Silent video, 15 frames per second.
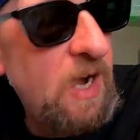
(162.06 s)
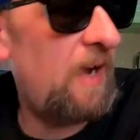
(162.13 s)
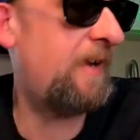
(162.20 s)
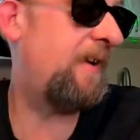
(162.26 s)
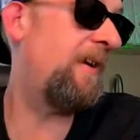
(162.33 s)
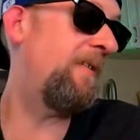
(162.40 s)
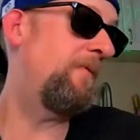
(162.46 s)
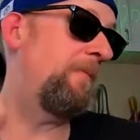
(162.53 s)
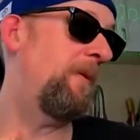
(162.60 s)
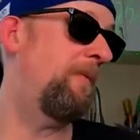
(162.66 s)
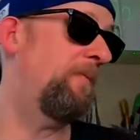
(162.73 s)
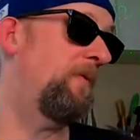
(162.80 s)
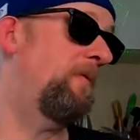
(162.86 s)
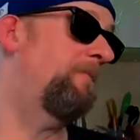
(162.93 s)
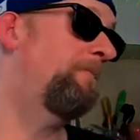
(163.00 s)
I can't
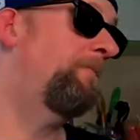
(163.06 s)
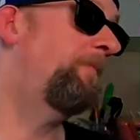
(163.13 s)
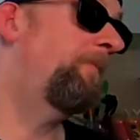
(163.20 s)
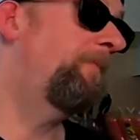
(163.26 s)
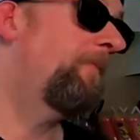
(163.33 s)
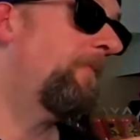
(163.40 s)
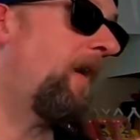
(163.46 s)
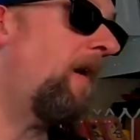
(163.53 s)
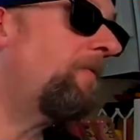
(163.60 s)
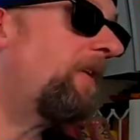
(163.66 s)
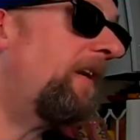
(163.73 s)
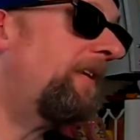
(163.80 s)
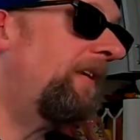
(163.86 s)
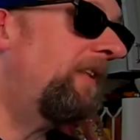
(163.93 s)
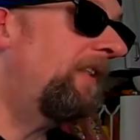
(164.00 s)
remember. I've
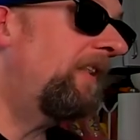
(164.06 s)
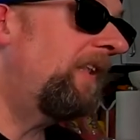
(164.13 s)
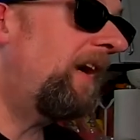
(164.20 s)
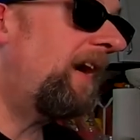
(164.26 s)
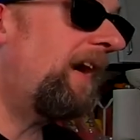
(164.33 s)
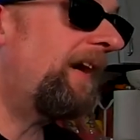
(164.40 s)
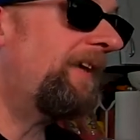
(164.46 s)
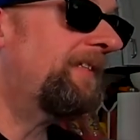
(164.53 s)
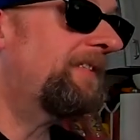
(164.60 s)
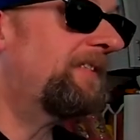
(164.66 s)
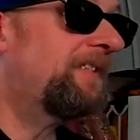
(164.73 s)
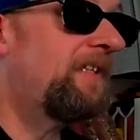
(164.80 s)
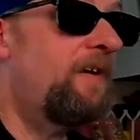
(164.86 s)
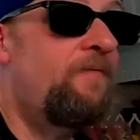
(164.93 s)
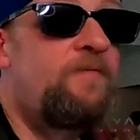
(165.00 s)
gotten a lot of
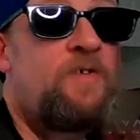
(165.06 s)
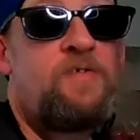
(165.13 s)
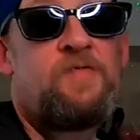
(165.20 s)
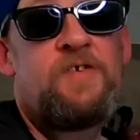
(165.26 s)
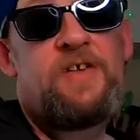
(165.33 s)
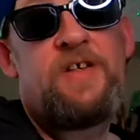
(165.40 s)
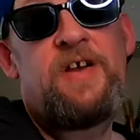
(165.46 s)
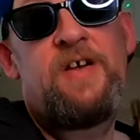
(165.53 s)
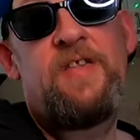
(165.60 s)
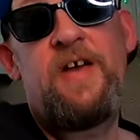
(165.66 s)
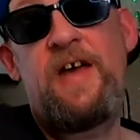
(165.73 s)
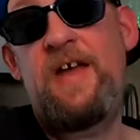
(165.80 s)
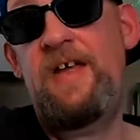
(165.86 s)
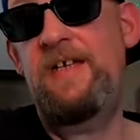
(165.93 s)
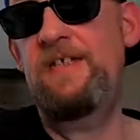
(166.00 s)
stuff over there
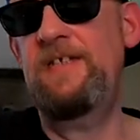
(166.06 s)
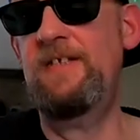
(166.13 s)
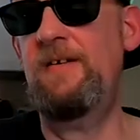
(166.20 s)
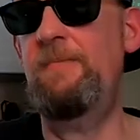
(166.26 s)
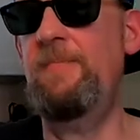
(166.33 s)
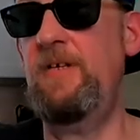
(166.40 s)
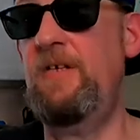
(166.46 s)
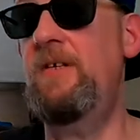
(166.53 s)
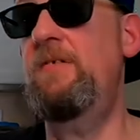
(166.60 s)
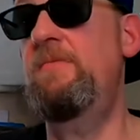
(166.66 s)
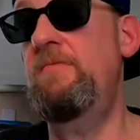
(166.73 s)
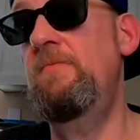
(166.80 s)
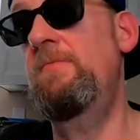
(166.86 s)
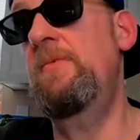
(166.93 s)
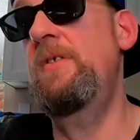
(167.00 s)
that ends up
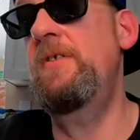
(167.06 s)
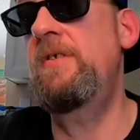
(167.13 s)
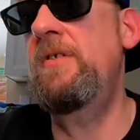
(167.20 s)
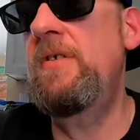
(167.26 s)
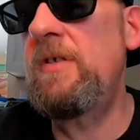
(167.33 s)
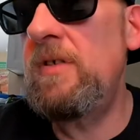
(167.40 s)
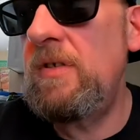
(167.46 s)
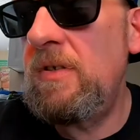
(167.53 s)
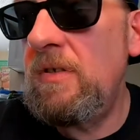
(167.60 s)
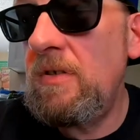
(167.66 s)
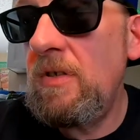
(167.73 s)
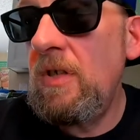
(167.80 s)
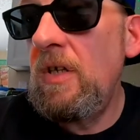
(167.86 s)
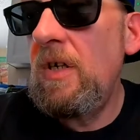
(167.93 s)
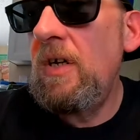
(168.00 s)
being really good.
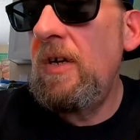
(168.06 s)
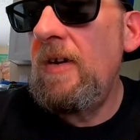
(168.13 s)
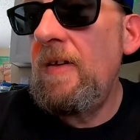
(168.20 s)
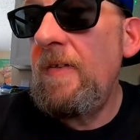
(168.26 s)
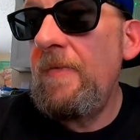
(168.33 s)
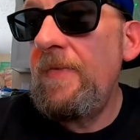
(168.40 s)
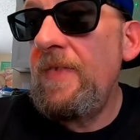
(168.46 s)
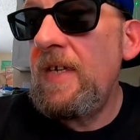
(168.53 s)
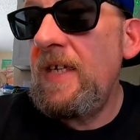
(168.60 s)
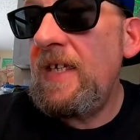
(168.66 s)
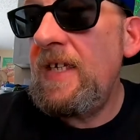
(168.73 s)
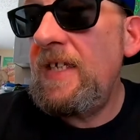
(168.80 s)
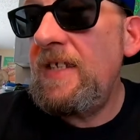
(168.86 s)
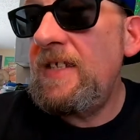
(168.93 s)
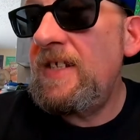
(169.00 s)

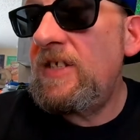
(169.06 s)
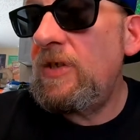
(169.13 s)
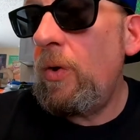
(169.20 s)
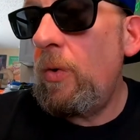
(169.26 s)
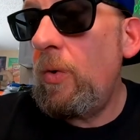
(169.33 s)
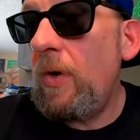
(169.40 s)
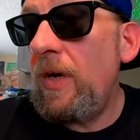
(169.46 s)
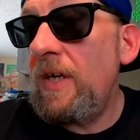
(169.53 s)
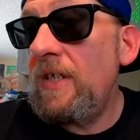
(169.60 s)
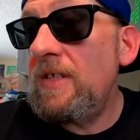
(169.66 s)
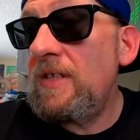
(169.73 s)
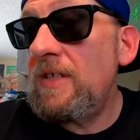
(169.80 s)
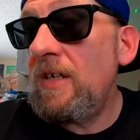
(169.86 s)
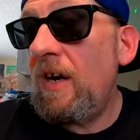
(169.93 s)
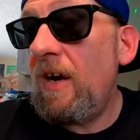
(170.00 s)
Kids'
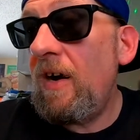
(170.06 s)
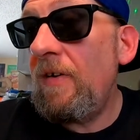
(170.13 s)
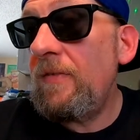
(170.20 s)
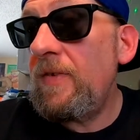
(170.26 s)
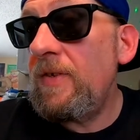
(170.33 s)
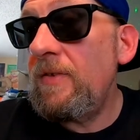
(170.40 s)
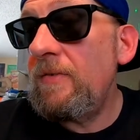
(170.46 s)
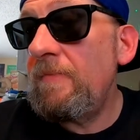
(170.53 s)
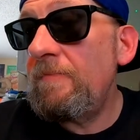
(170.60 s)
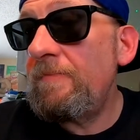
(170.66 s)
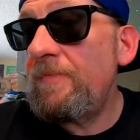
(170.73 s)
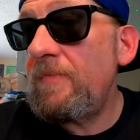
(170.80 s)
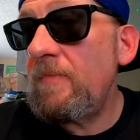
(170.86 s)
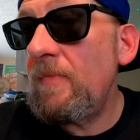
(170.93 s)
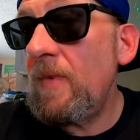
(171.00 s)
toys, often.
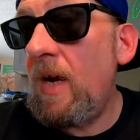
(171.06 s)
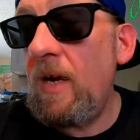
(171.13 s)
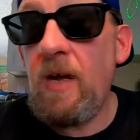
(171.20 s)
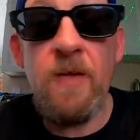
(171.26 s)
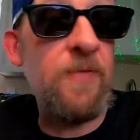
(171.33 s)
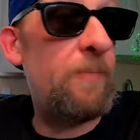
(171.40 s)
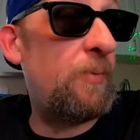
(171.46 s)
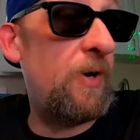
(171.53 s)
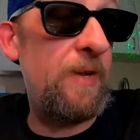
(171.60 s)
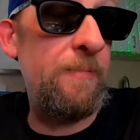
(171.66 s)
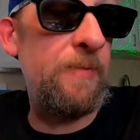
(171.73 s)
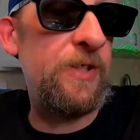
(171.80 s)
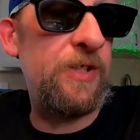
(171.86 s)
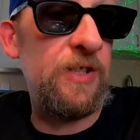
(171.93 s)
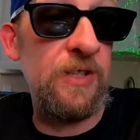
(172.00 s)
I got the bread
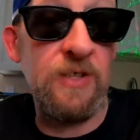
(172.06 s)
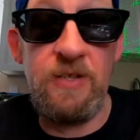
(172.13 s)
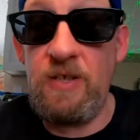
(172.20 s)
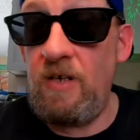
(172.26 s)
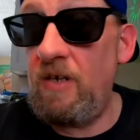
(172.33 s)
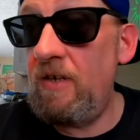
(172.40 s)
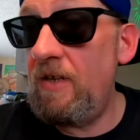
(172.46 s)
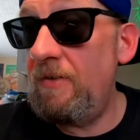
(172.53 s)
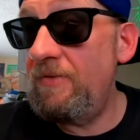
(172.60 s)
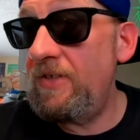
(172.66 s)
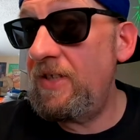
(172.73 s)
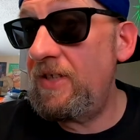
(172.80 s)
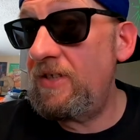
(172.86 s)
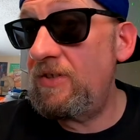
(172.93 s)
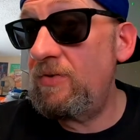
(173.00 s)
machine there. That was
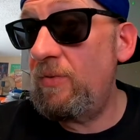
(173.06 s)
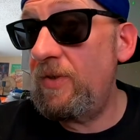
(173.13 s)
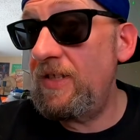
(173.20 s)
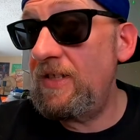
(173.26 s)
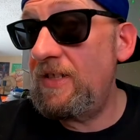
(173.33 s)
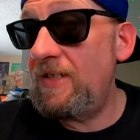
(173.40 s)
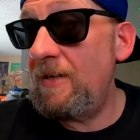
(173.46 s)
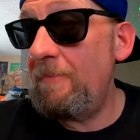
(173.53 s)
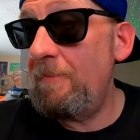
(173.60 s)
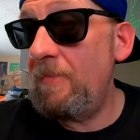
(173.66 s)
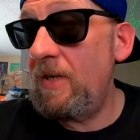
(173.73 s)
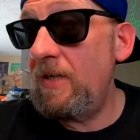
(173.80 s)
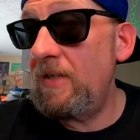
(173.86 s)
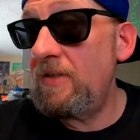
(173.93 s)
like $27.